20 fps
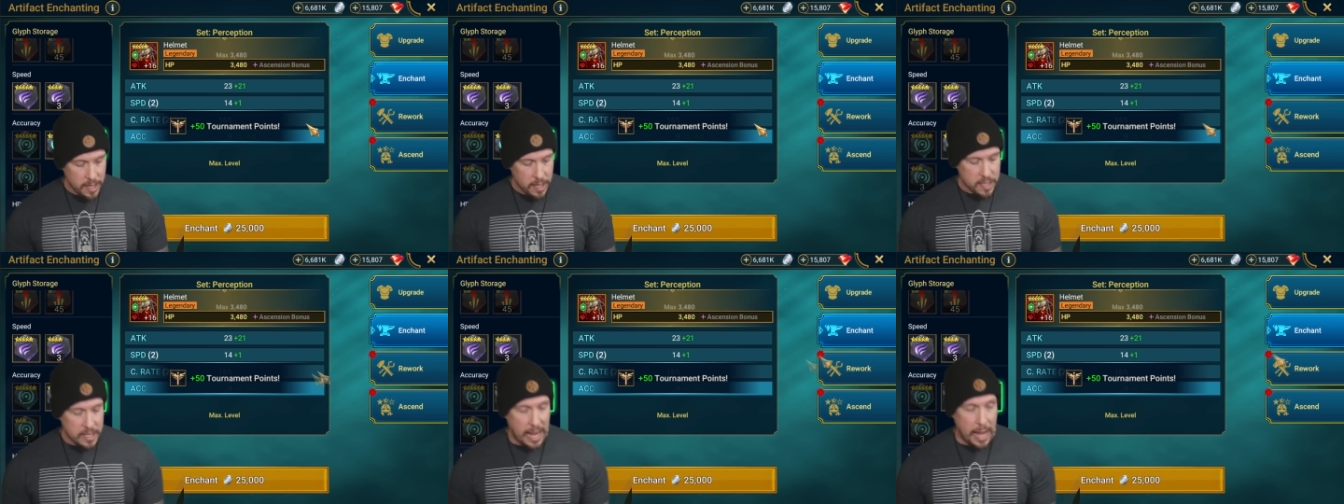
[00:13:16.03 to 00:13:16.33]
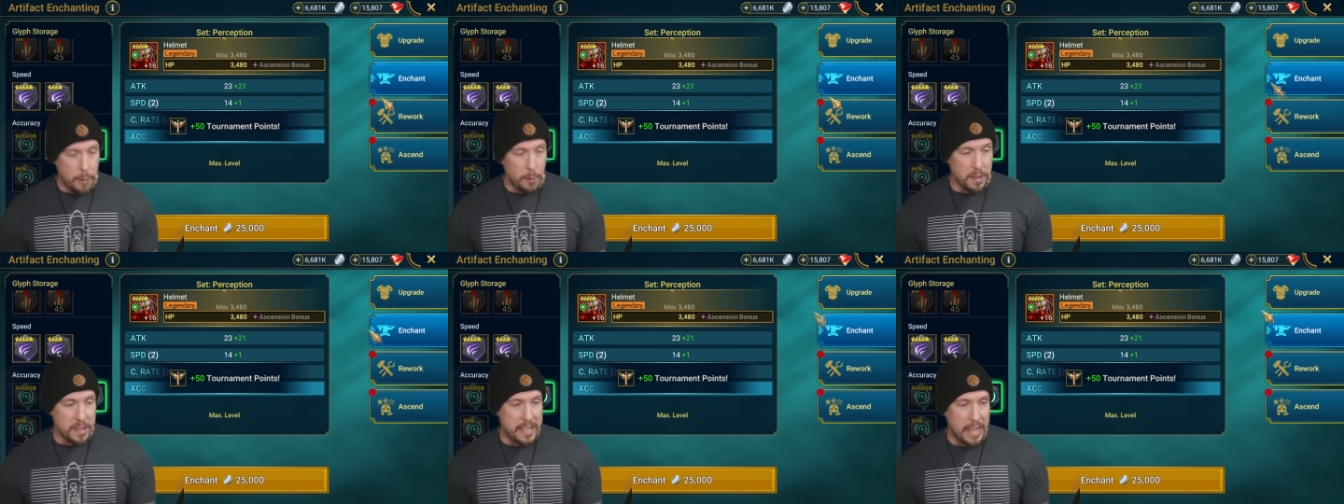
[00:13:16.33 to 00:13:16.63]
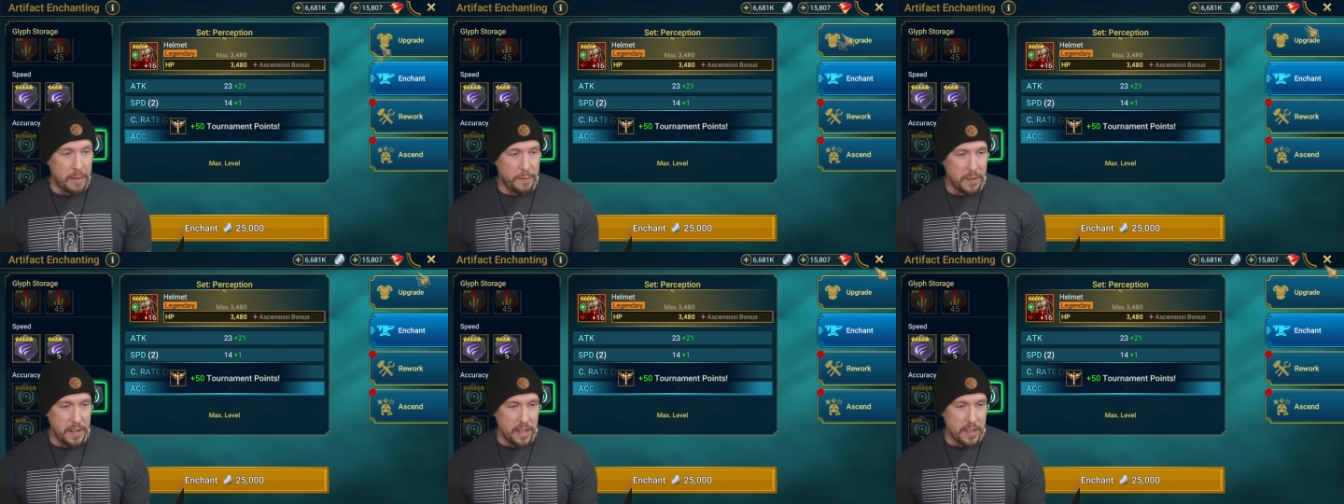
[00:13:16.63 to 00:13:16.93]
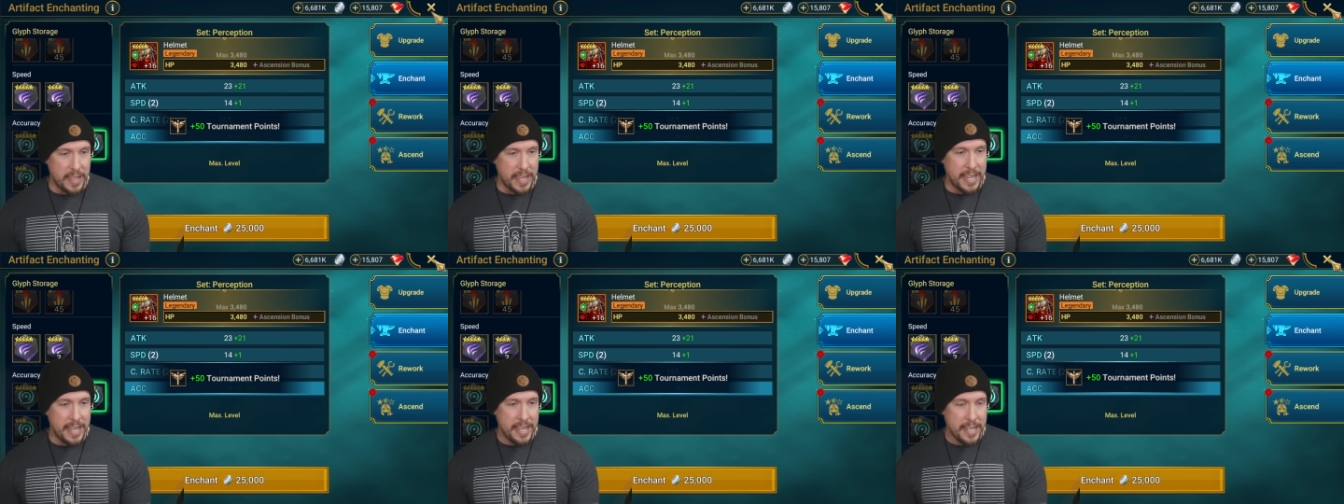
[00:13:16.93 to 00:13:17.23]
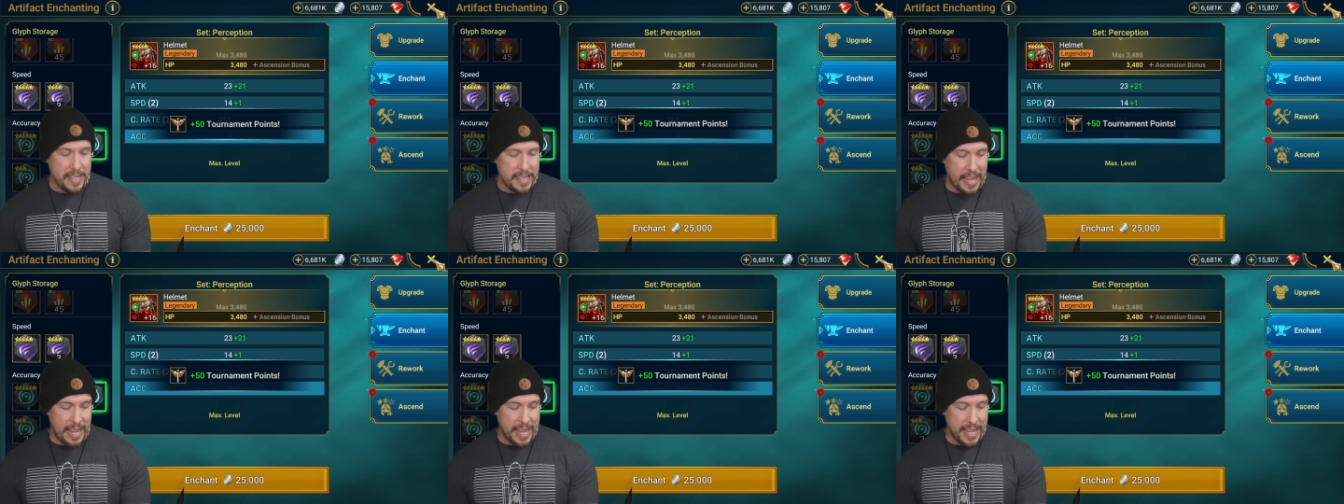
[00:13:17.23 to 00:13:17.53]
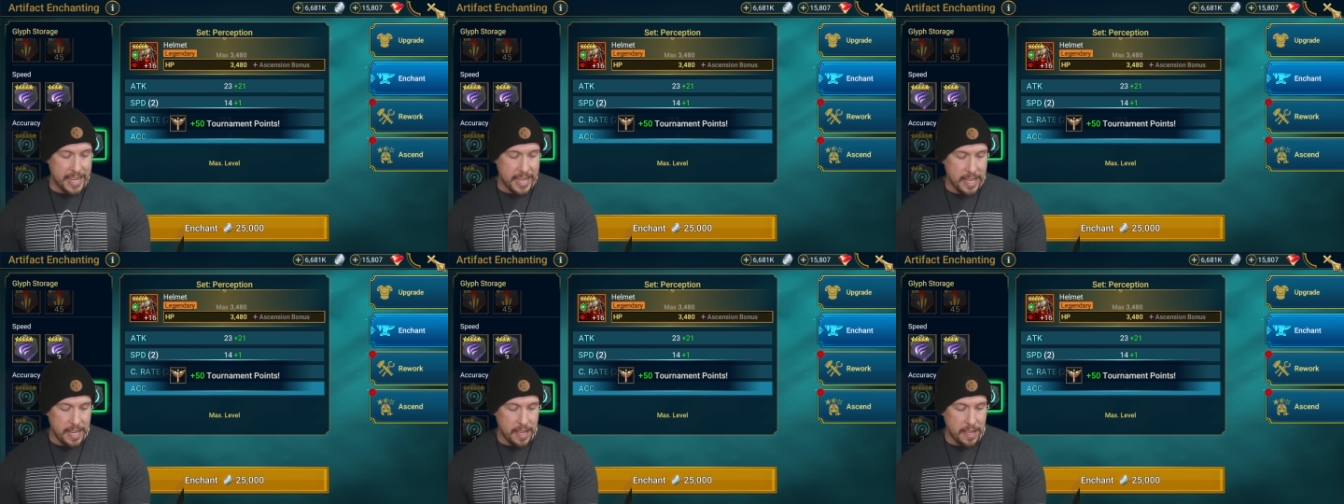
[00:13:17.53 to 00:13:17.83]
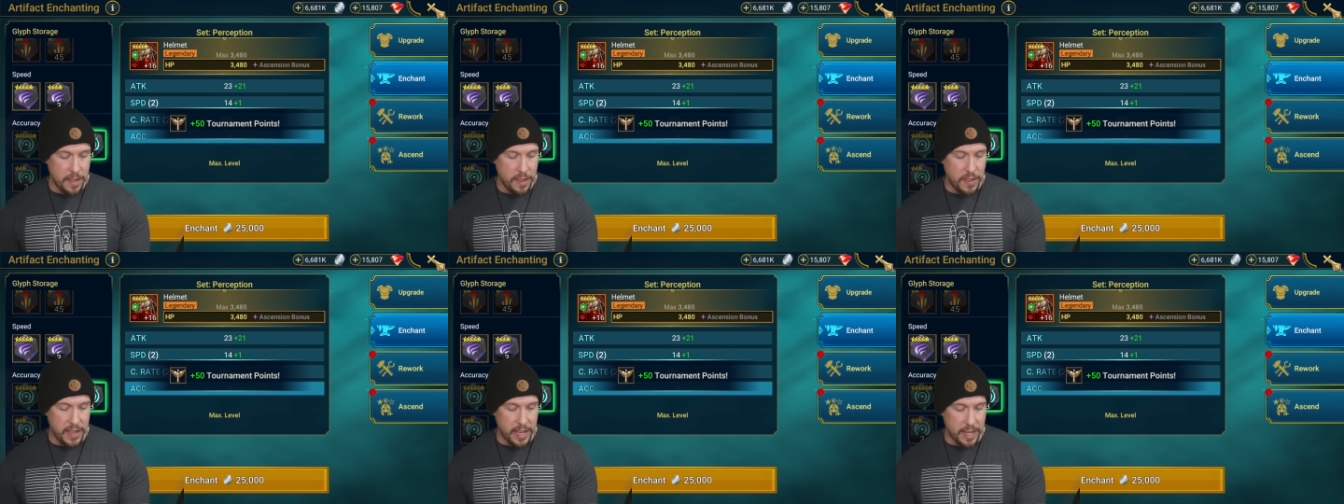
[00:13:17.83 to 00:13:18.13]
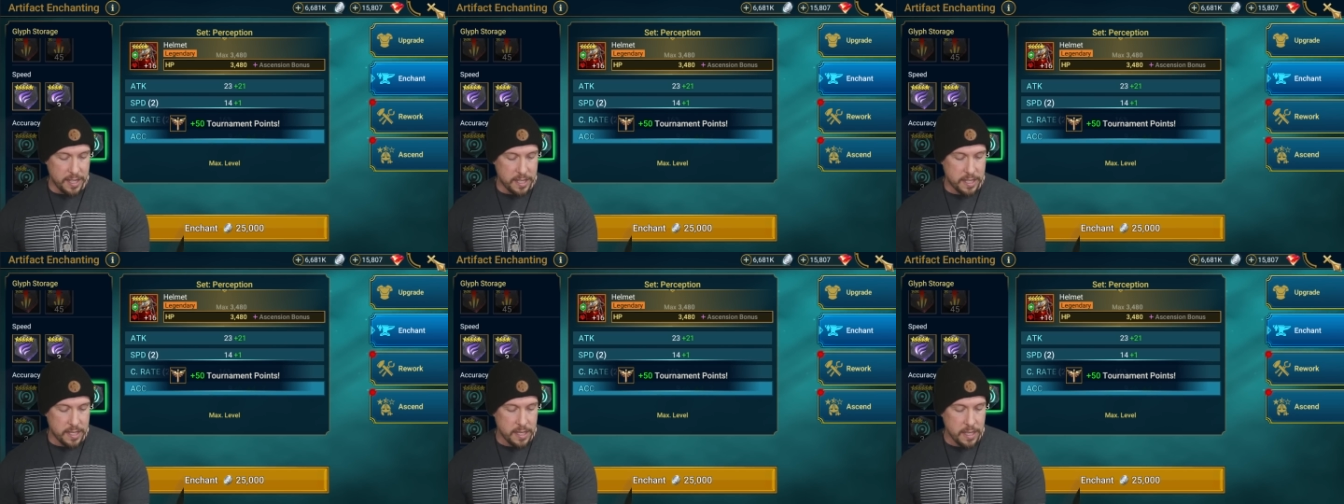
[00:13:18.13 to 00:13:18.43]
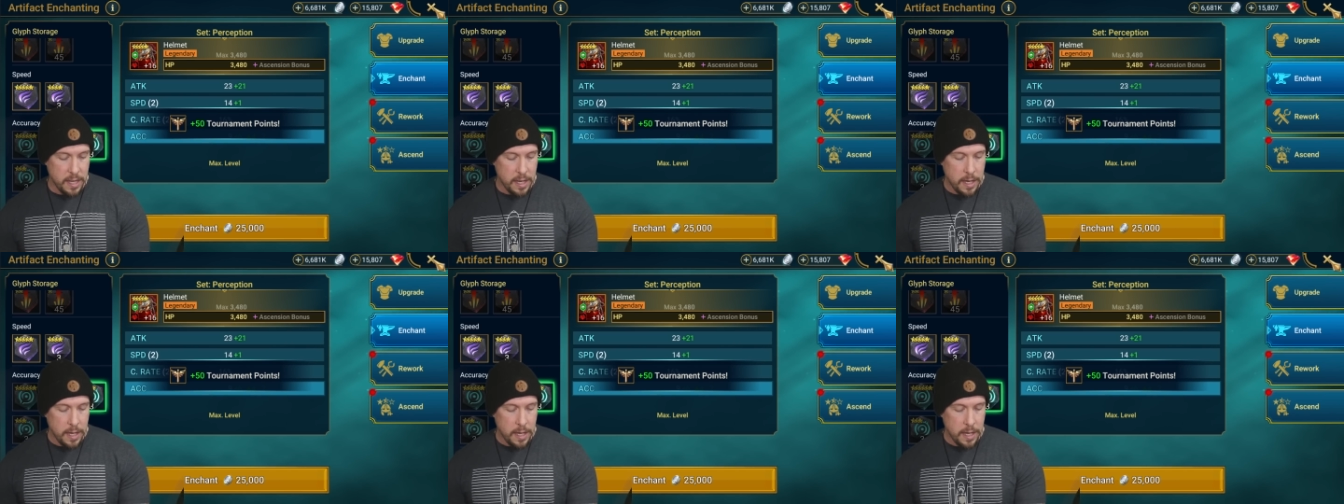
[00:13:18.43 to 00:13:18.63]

so I will definitely take this.